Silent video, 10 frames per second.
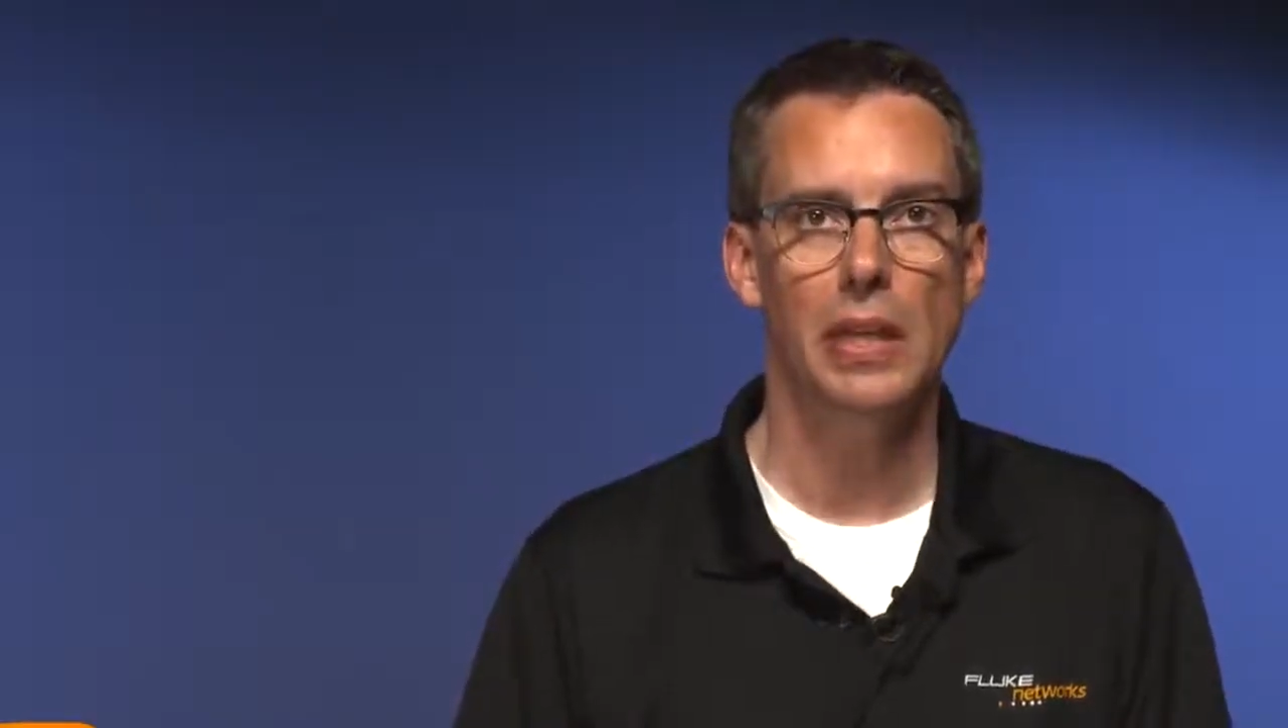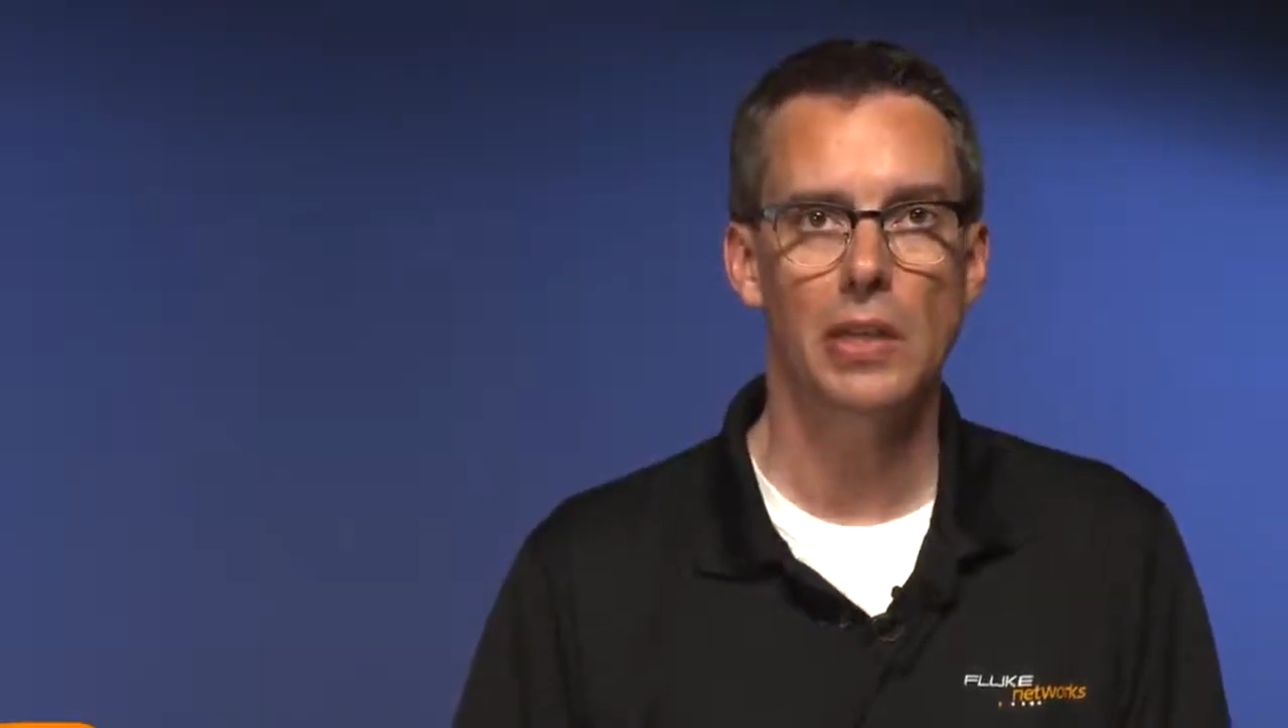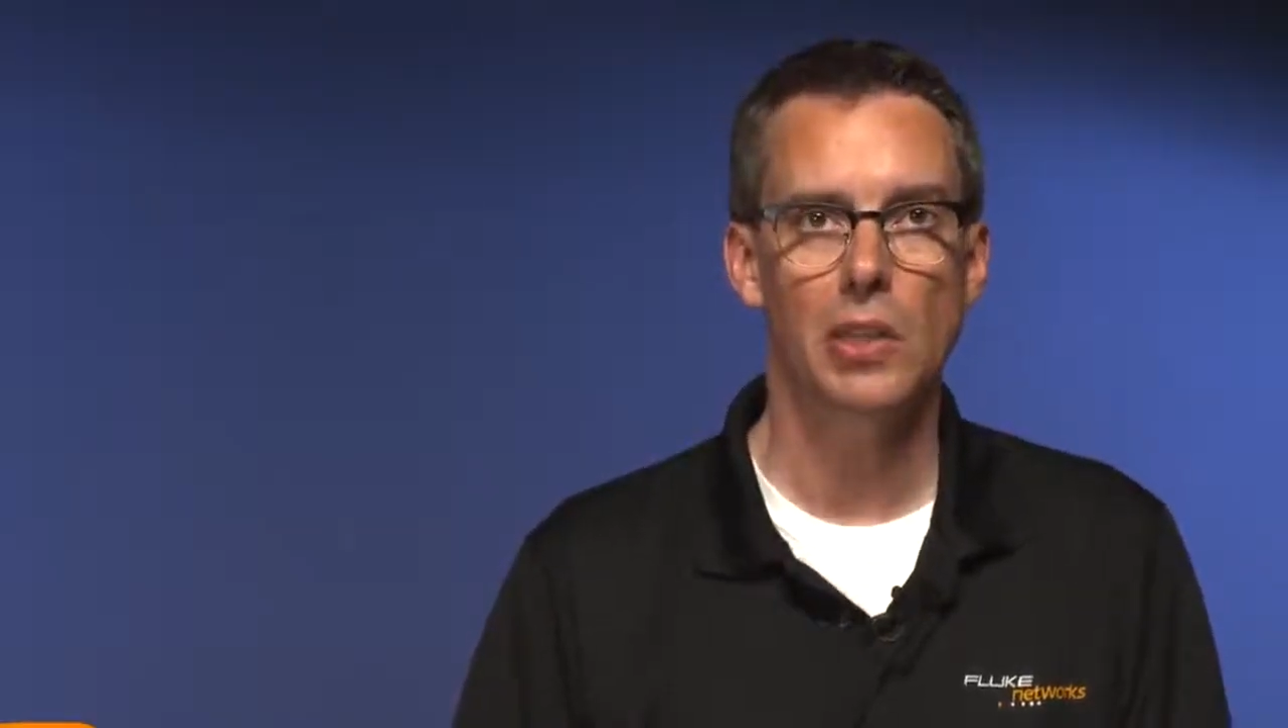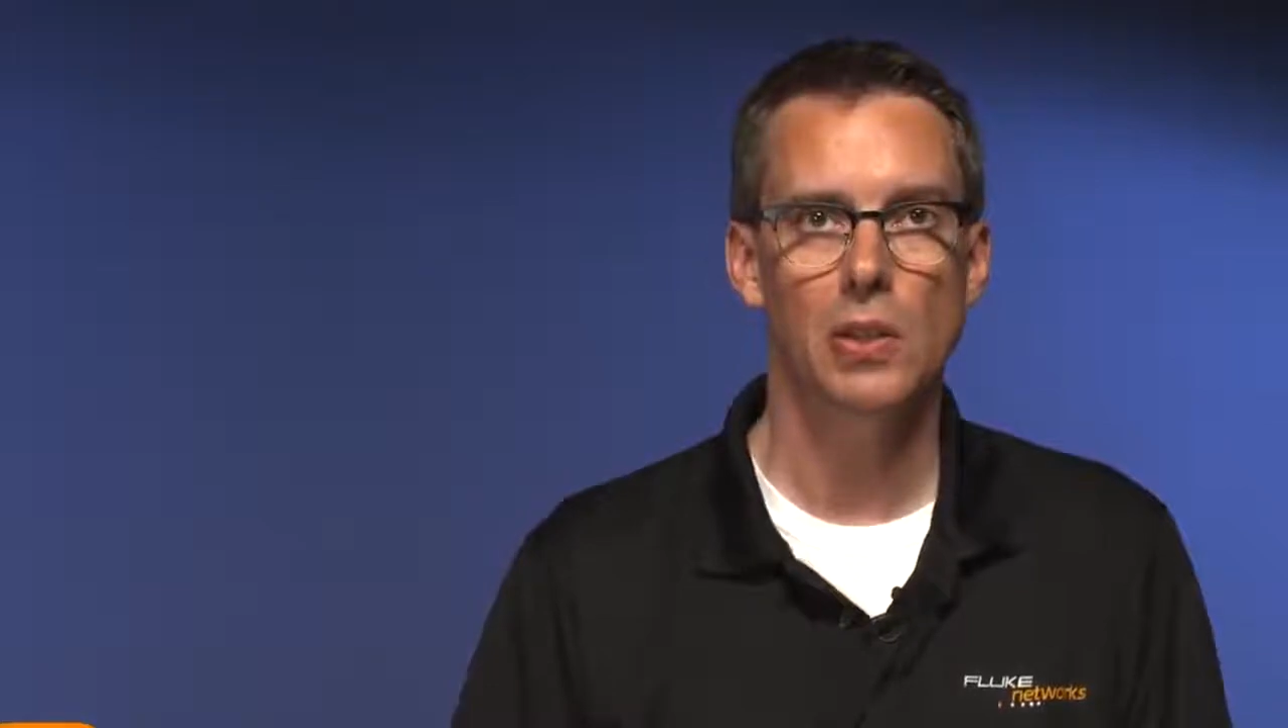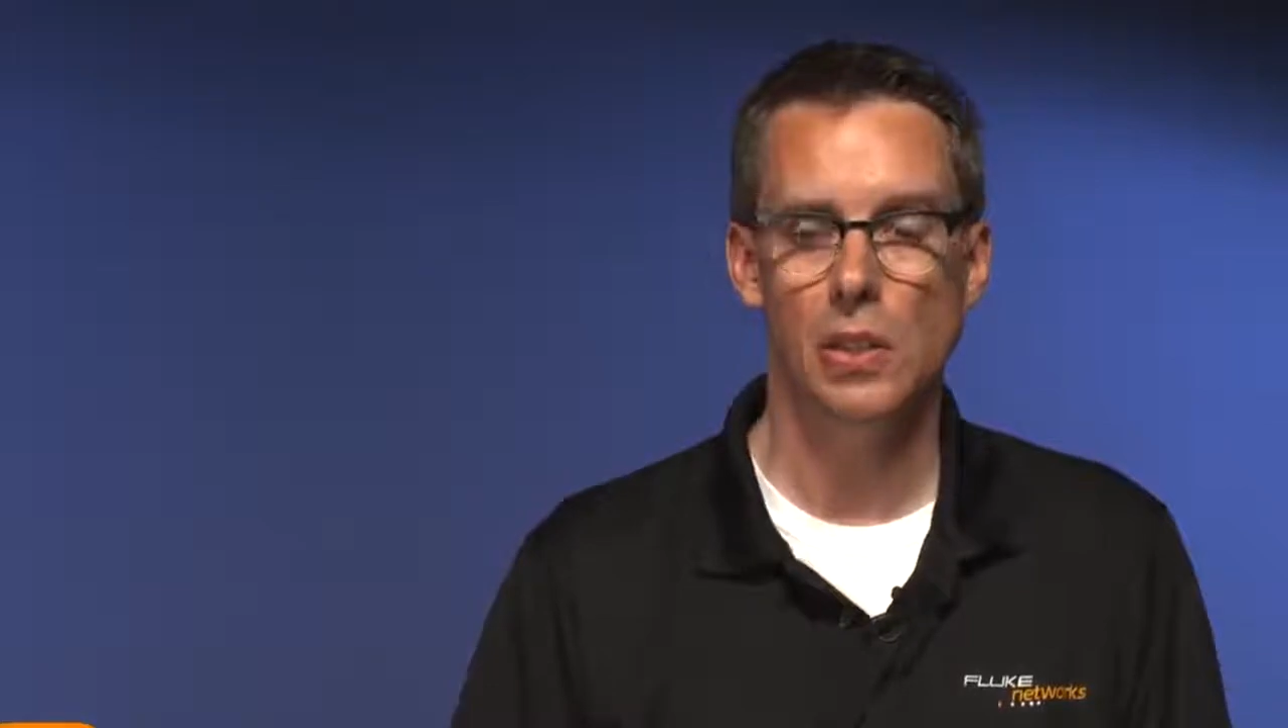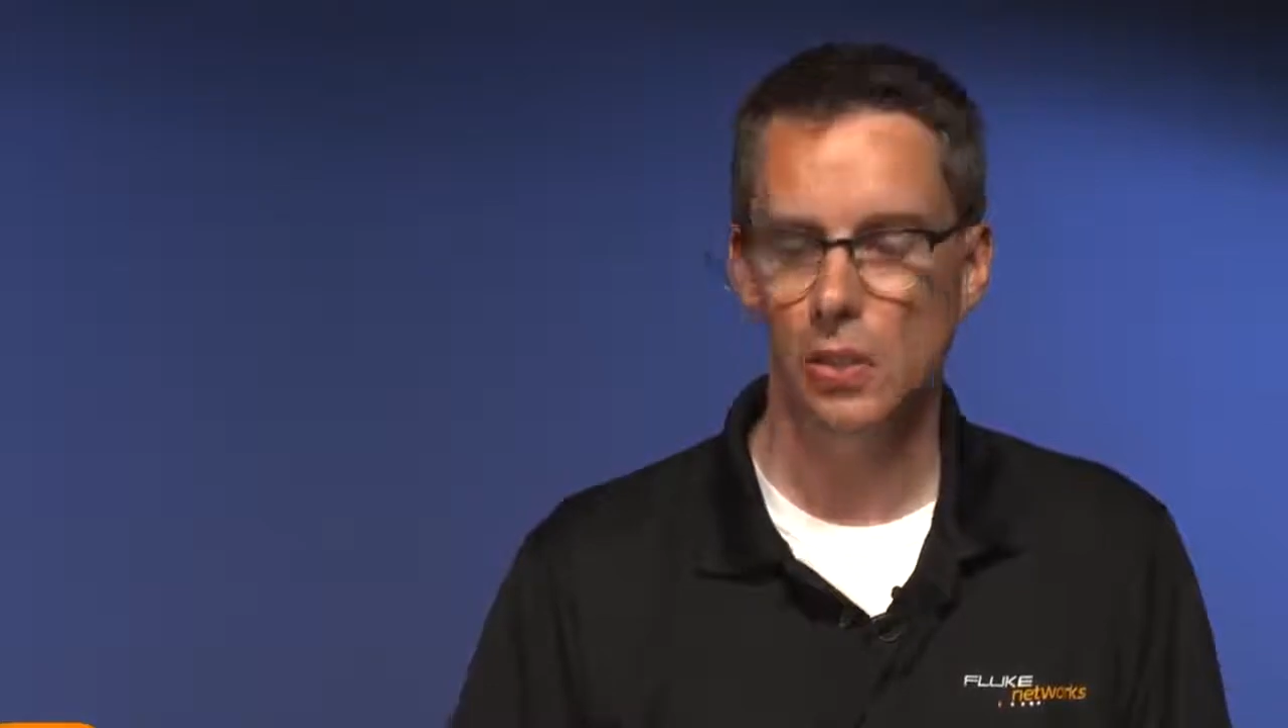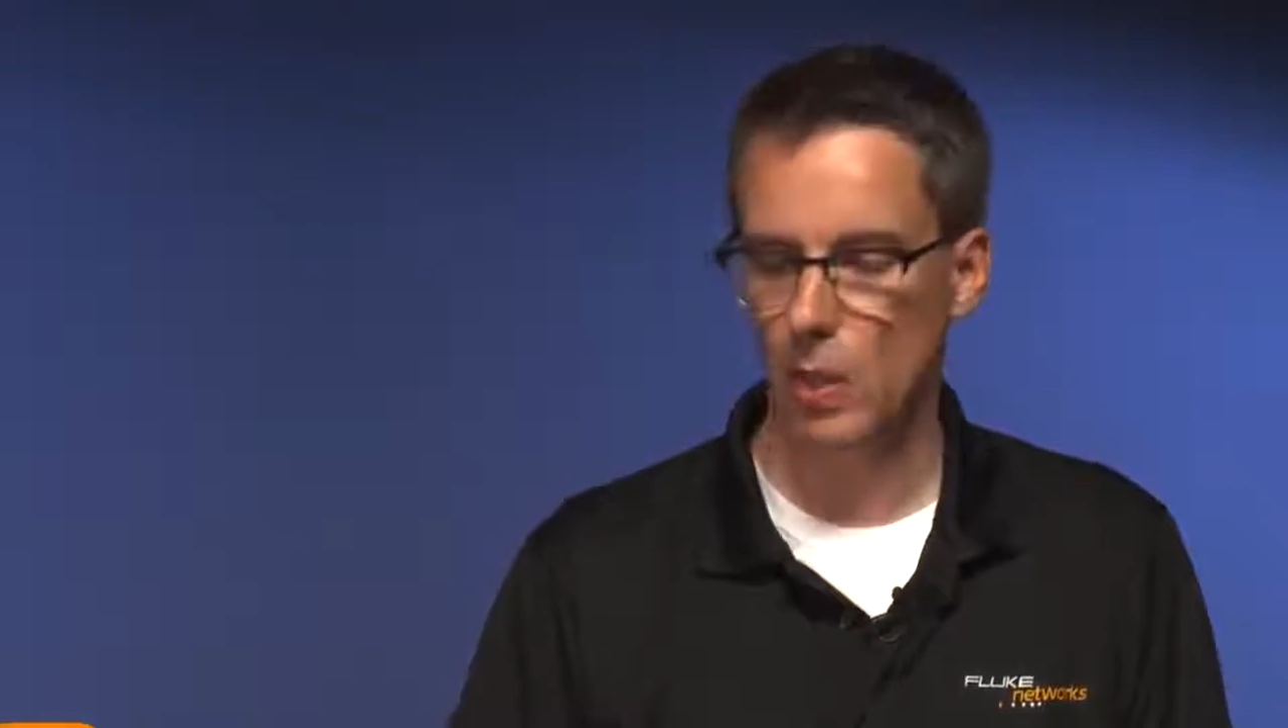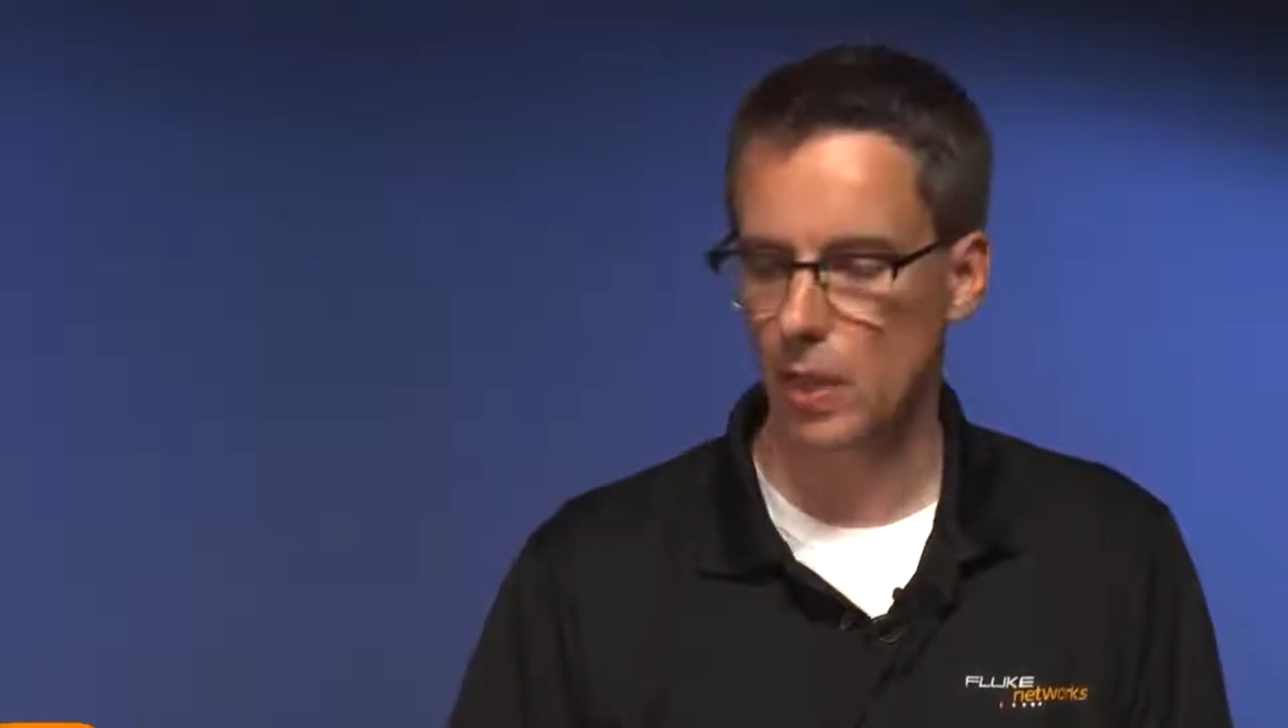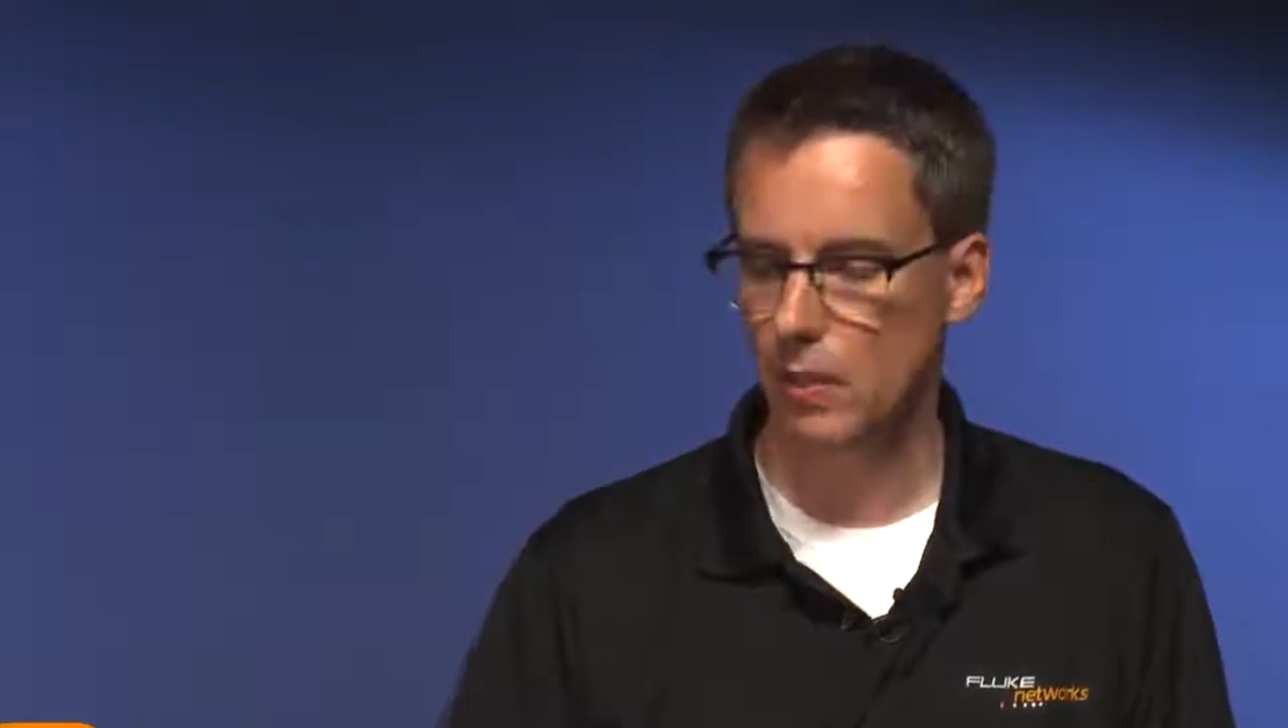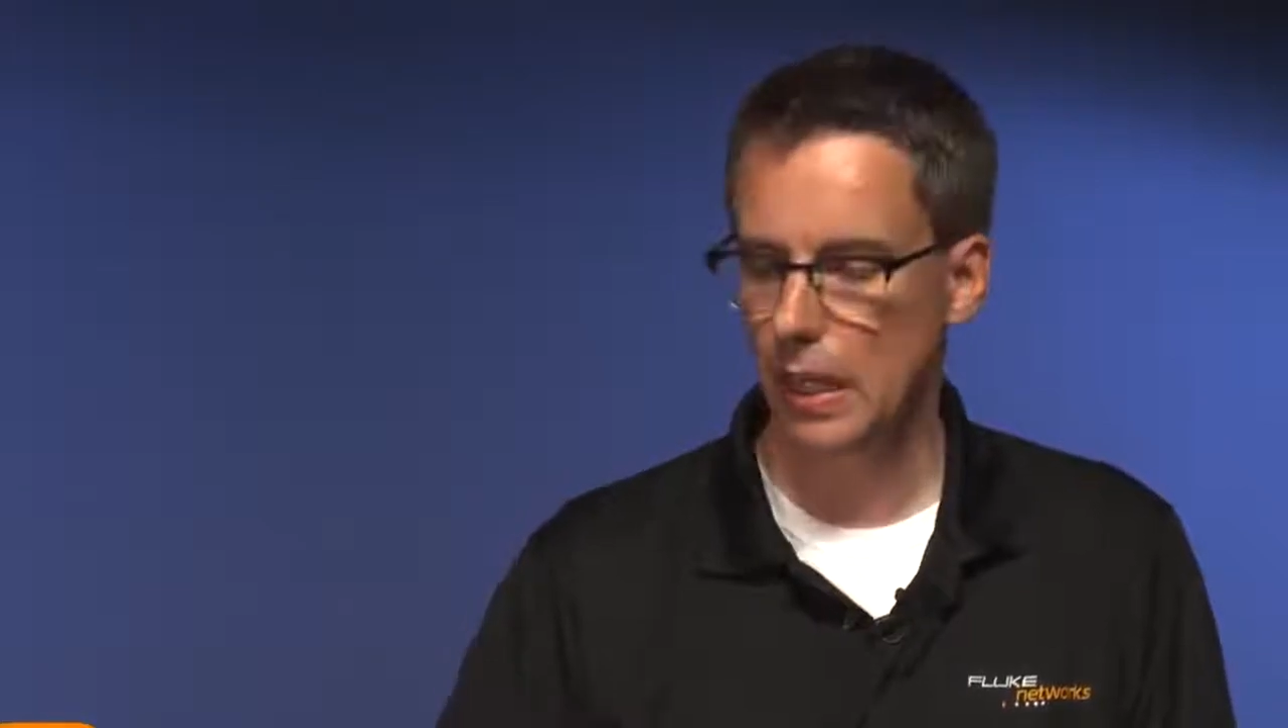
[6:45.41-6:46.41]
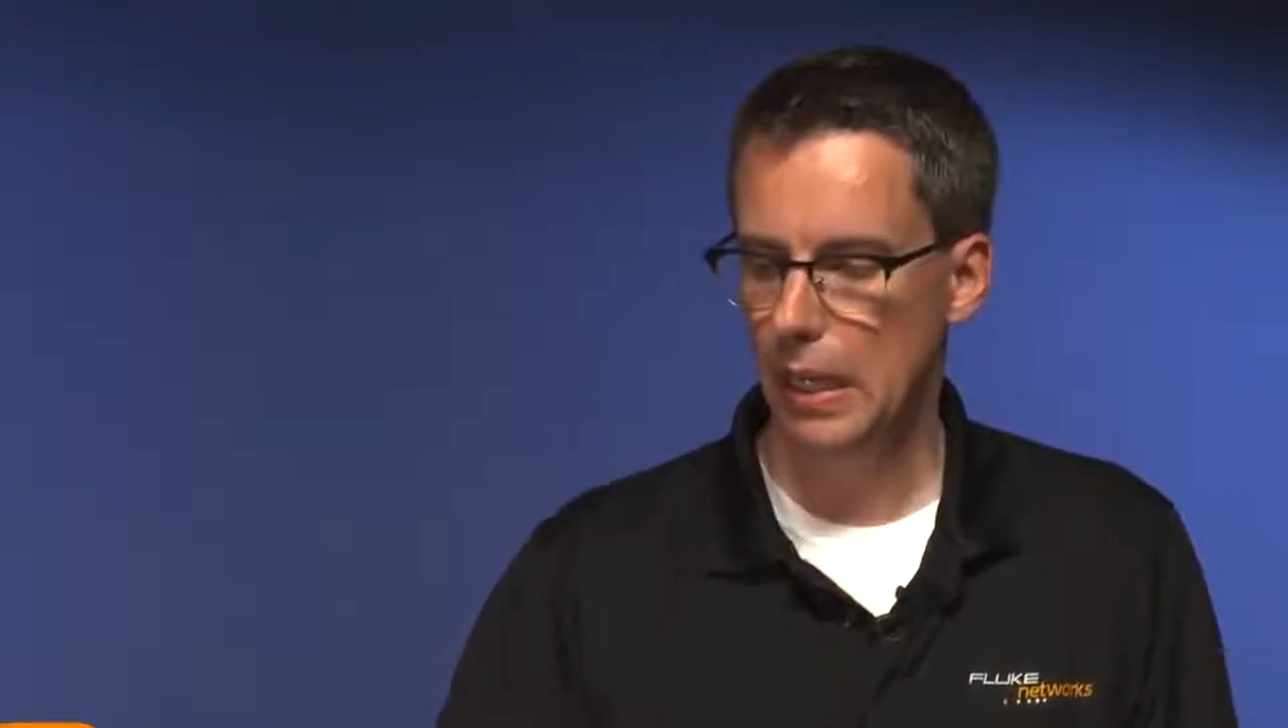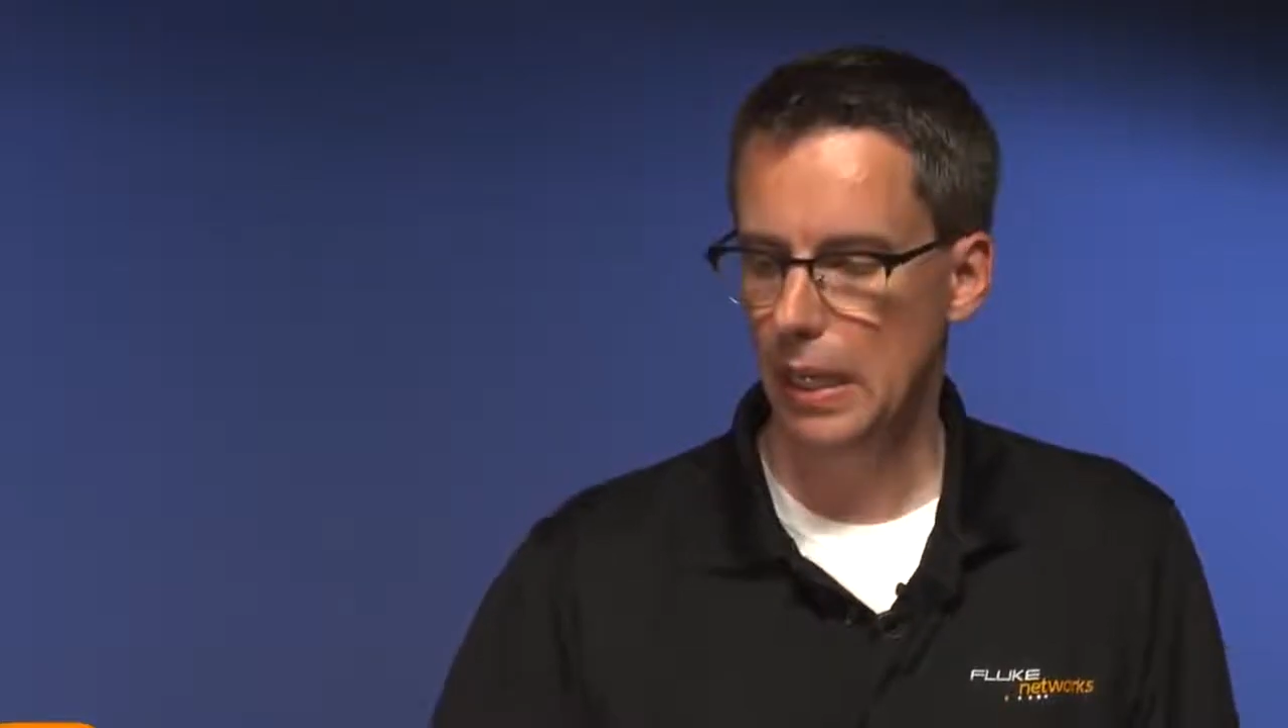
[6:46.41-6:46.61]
connections as well.